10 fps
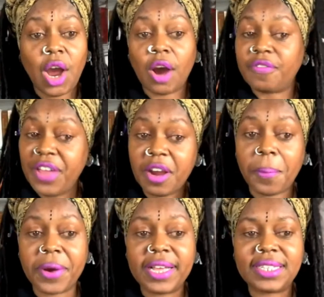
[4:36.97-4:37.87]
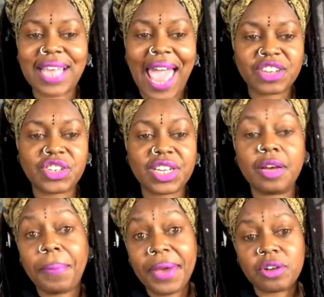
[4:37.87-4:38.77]
her fingerprints actually
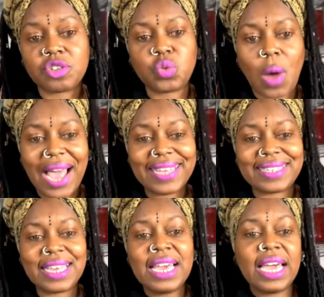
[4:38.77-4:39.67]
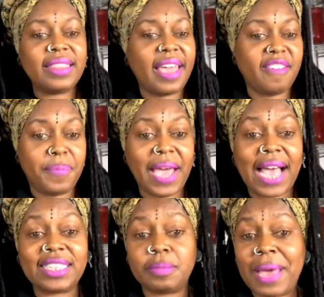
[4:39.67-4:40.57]
appeared twice in the
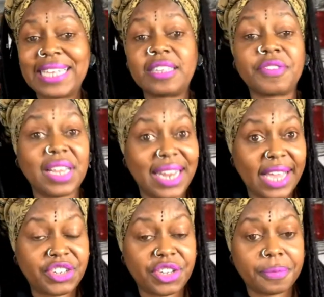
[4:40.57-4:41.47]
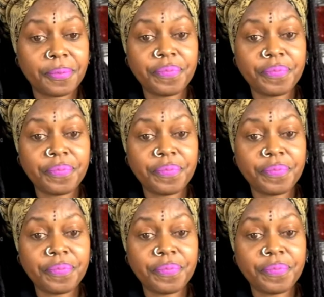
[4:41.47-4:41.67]
FBI's massive collection.